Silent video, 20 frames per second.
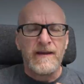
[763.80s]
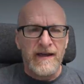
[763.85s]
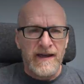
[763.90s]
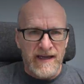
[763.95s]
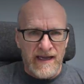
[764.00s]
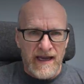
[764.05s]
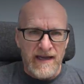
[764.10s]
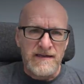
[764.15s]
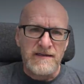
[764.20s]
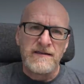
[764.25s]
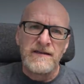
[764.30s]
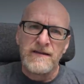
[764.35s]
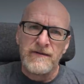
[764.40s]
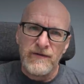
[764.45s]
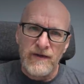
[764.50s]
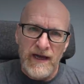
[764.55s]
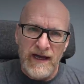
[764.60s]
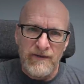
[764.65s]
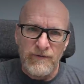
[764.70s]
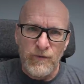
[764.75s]
Again,
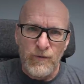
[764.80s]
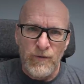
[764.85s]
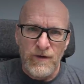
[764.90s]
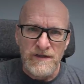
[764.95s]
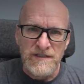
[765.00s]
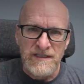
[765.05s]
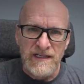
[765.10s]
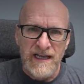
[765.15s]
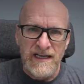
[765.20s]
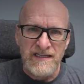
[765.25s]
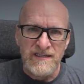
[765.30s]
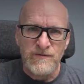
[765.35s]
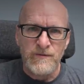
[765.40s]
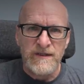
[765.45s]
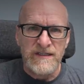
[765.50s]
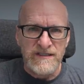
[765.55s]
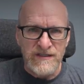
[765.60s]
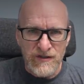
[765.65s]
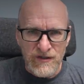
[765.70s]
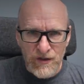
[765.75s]
if you haven't watched last
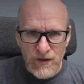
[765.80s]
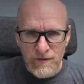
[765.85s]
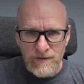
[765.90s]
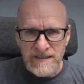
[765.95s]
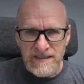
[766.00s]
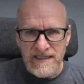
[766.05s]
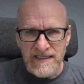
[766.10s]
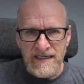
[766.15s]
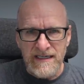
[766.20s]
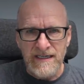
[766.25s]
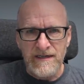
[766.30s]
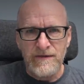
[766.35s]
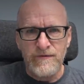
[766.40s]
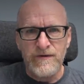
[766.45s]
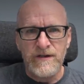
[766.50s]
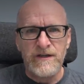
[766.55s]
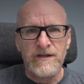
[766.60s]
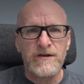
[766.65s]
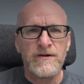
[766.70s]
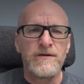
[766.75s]
week's note-taking
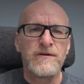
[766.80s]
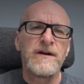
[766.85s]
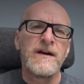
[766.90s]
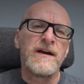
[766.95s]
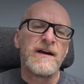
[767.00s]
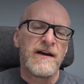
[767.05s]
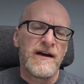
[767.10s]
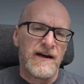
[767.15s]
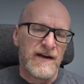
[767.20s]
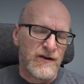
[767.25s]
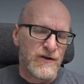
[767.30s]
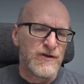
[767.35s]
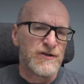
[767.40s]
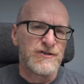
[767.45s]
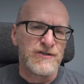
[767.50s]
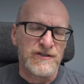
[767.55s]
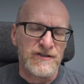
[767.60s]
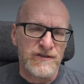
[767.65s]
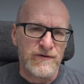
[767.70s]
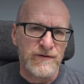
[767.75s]
video, I
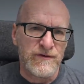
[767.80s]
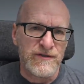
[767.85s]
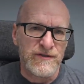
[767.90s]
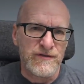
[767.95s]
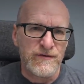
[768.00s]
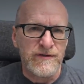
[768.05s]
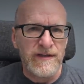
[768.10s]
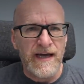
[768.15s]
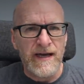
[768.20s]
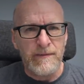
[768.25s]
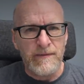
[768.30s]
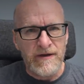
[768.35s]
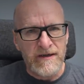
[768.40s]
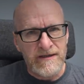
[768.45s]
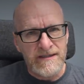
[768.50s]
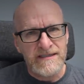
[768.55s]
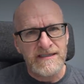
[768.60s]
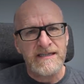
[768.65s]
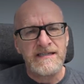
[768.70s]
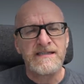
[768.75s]
urge you to go and do that
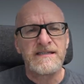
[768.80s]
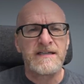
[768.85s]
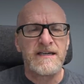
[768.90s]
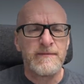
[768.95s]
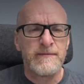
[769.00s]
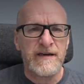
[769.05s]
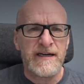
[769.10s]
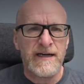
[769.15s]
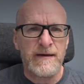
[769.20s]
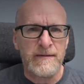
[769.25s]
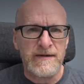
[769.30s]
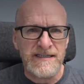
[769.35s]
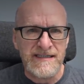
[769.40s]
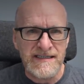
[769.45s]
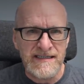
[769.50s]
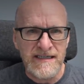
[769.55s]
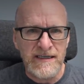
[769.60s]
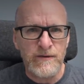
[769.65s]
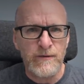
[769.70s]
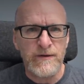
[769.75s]
because this is going to become a
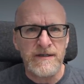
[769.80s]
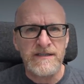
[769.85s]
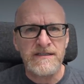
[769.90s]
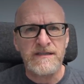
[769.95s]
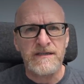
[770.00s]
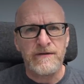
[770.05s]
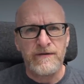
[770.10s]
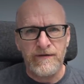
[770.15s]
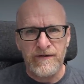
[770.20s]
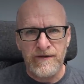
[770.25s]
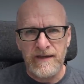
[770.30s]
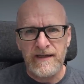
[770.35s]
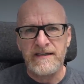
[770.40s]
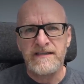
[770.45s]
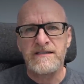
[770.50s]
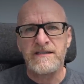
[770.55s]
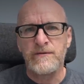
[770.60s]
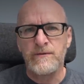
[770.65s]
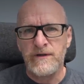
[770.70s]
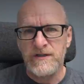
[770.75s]
sequence of
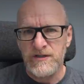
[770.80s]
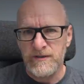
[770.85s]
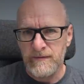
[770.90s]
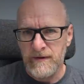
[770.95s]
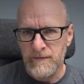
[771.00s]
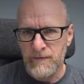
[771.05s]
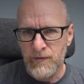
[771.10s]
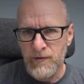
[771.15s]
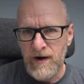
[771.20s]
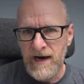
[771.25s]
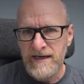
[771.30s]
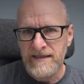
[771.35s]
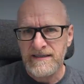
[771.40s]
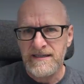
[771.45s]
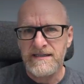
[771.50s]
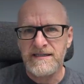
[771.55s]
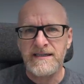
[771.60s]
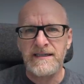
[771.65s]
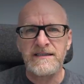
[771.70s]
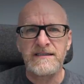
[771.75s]
things that we should be
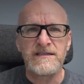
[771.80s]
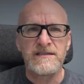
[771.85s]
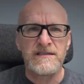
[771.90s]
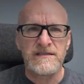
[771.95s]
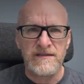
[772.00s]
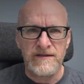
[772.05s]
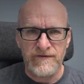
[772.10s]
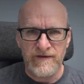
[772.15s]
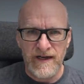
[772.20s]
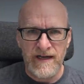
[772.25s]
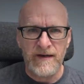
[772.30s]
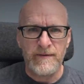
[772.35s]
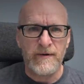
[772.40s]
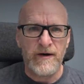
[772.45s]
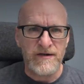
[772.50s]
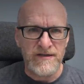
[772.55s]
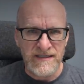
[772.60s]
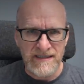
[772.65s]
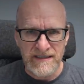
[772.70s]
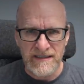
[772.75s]
practicing to develop
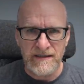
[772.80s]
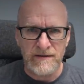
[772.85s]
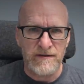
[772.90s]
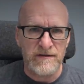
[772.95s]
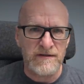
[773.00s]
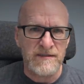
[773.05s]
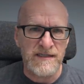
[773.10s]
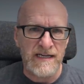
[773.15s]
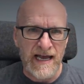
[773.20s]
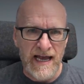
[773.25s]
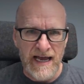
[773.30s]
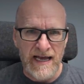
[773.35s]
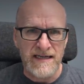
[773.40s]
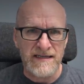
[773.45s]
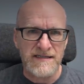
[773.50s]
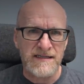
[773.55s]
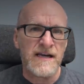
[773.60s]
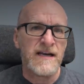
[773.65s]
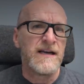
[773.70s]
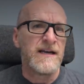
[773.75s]
our skills
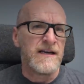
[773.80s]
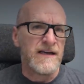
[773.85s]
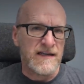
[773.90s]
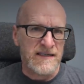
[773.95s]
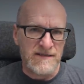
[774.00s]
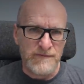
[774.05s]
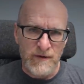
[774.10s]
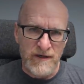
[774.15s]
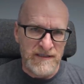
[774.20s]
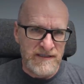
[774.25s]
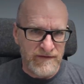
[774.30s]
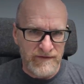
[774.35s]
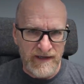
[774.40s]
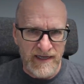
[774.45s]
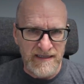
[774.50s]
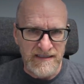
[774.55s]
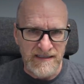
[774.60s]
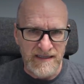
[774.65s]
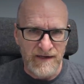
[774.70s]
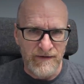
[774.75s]
as expressive
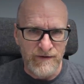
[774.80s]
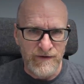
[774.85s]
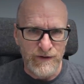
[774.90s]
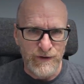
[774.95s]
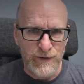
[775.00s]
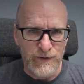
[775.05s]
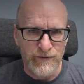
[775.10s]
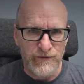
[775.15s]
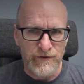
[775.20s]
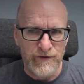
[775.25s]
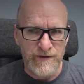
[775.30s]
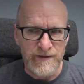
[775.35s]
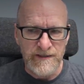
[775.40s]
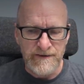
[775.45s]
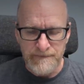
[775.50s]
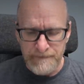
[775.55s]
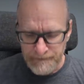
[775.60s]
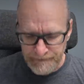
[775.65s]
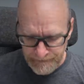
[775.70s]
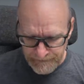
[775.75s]
landscape photographers.